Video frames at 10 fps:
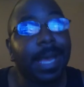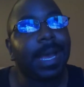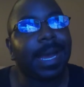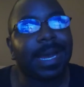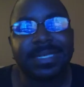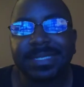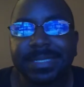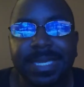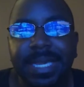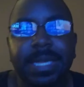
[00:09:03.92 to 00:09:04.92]
I
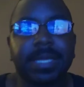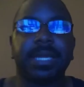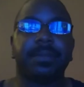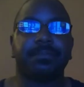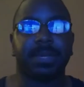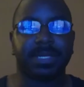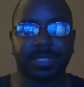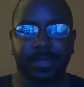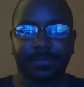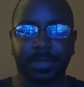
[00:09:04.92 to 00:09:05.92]
just can't get
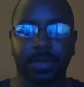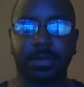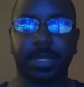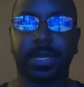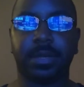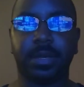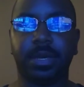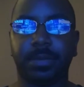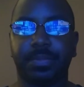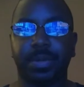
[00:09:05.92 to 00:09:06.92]
myself to go
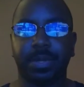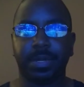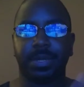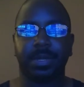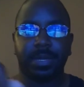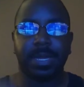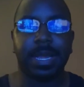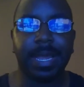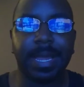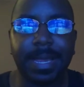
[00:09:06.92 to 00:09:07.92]
up,
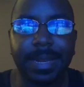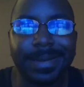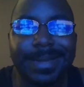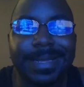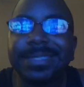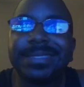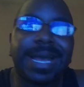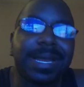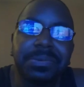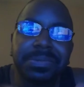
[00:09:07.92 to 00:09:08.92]
and
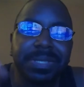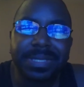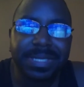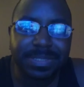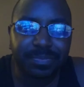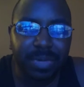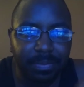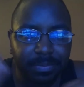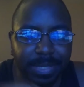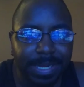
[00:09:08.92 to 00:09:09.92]
I don't think that's a
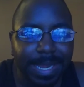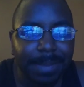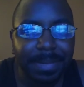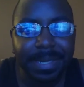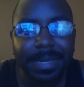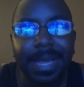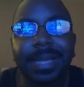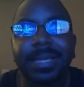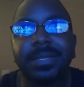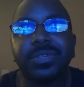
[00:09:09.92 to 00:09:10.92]
problem. Like I mean, I
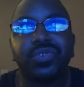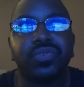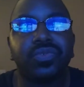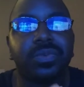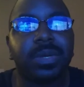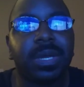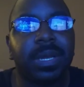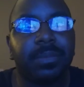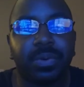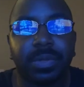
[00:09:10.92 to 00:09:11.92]
can do
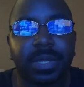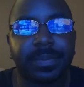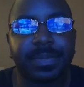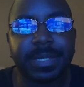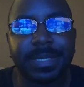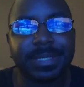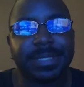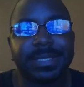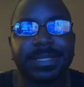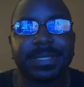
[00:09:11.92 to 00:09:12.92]
pull-ups. It's
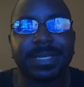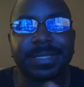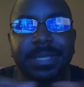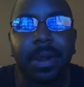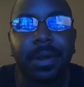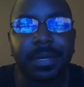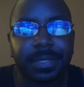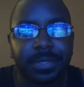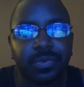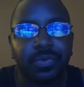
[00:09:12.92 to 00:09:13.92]
just it's hard to
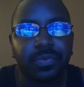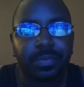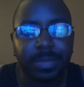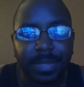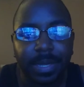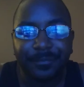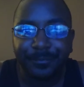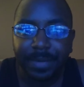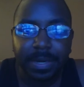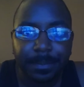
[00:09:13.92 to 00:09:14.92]
do
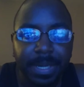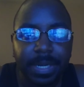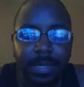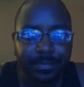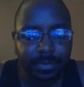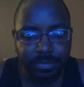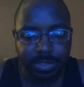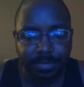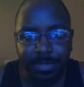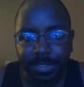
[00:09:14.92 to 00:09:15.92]
very many of them,
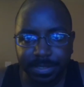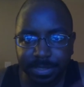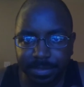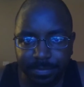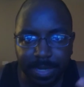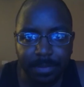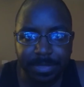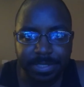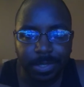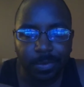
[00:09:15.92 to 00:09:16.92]
just because of how
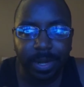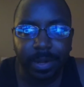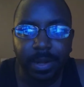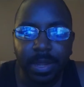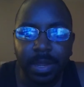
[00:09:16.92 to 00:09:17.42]
much I weigh.